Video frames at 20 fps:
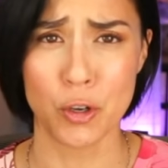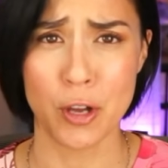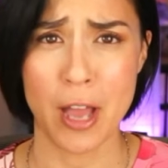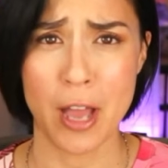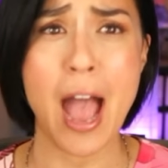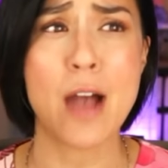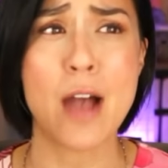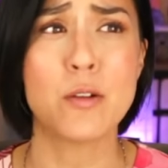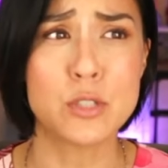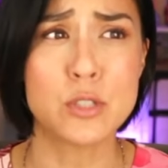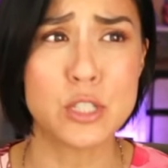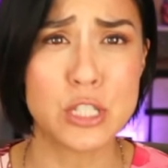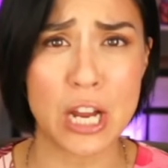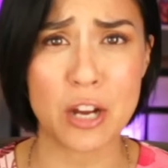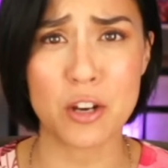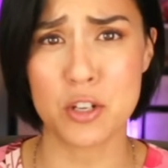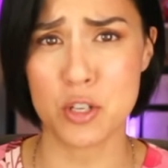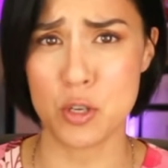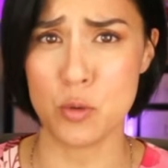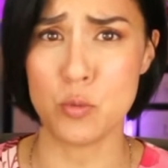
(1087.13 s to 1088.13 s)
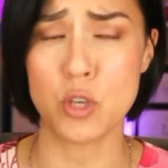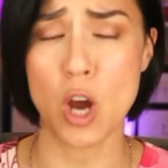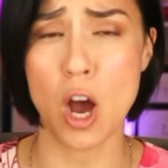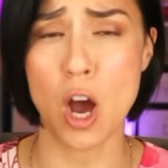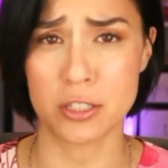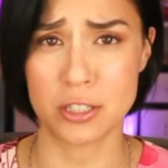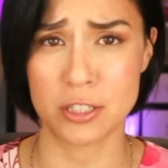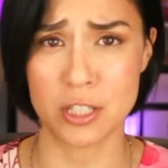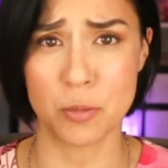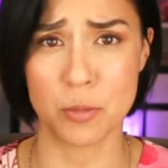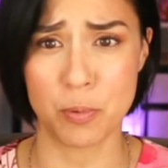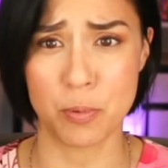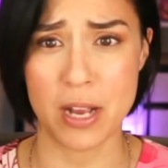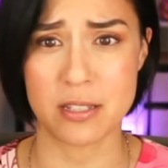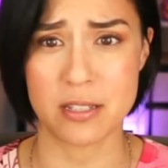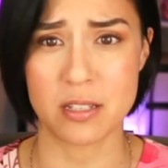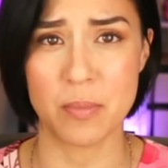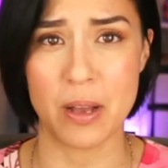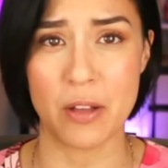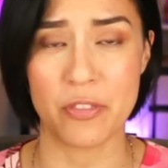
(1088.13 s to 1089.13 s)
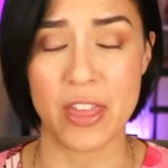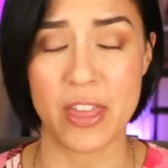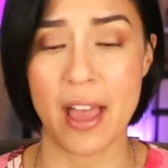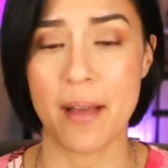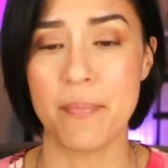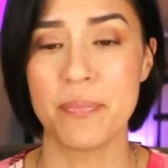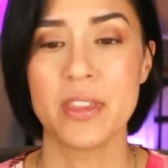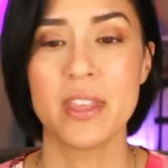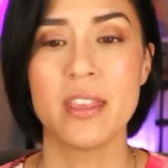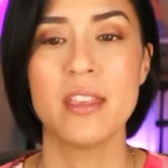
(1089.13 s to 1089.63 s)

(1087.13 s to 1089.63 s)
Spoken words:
How dare you talk to the press about that?